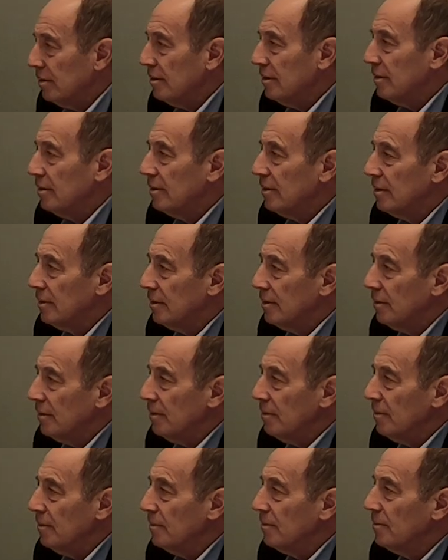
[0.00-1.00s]

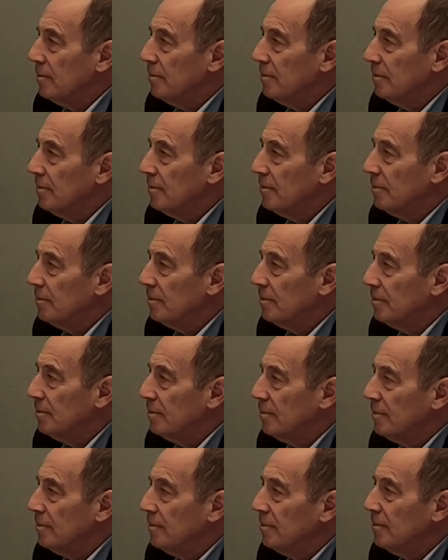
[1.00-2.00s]

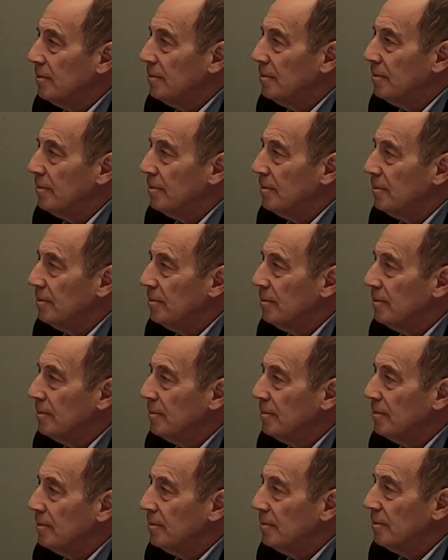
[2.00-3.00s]

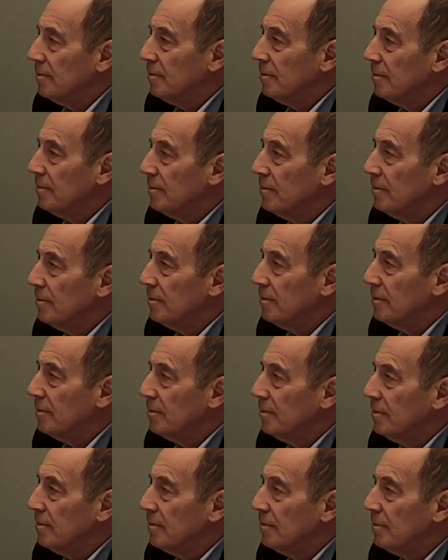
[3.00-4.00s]

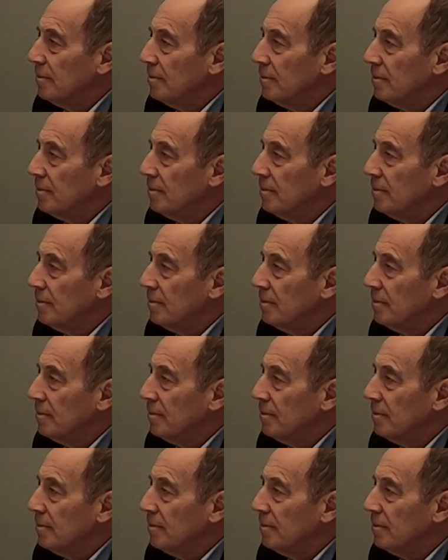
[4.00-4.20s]
(silent)